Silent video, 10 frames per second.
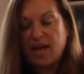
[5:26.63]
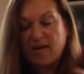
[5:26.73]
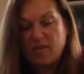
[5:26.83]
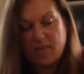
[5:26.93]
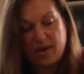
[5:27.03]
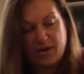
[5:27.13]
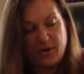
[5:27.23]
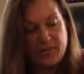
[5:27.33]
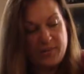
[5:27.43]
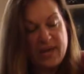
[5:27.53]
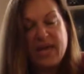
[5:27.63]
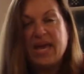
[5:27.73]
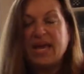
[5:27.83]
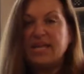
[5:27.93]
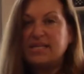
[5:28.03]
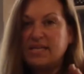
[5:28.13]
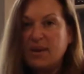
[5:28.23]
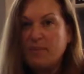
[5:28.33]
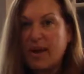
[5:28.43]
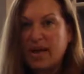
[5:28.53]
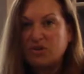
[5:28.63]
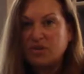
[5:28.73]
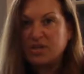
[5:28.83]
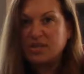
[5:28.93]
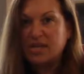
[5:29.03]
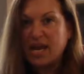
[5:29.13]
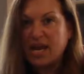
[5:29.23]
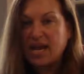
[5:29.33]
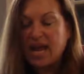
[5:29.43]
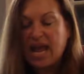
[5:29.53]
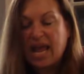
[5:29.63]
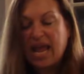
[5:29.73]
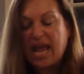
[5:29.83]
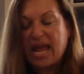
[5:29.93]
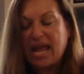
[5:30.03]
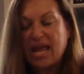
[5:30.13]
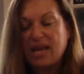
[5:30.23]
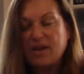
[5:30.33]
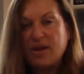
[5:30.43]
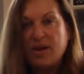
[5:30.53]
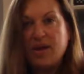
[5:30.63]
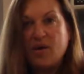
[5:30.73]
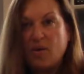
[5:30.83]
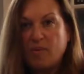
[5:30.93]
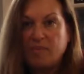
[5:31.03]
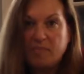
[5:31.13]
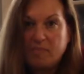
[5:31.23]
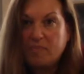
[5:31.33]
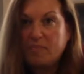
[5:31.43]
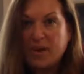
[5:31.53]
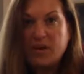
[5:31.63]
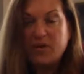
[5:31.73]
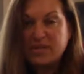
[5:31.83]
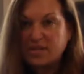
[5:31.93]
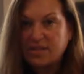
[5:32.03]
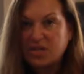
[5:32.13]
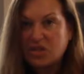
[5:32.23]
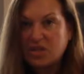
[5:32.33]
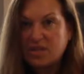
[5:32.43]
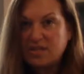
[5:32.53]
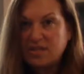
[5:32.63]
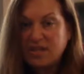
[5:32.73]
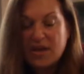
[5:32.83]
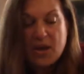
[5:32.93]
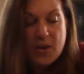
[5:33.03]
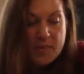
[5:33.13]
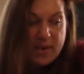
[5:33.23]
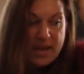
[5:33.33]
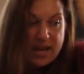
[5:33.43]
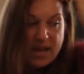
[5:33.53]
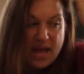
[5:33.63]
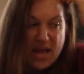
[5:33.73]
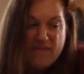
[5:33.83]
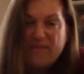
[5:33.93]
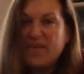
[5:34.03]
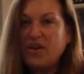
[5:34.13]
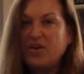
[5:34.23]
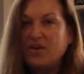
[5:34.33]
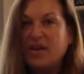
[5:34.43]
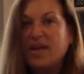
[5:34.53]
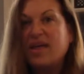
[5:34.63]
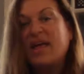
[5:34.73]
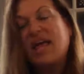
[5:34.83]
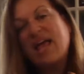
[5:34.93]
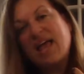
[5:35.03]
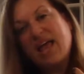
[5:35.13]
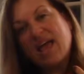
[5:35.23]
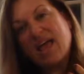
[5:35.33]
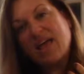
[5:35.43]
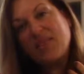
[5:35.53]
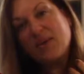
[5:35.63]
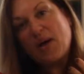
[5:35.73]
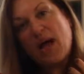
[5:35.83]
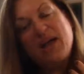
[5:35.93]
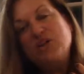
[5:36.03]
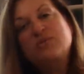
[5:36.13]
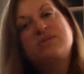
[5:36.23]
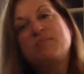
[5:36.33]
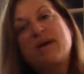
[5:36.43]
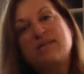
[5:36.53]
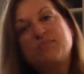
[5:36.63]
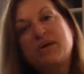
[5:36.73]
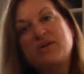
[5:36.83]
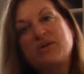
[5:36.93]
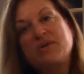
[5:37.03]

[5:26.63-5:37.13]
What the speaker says: of butter. It's St. Patrick's Day, and butter is delicious, but I figured that I'd use the best butter.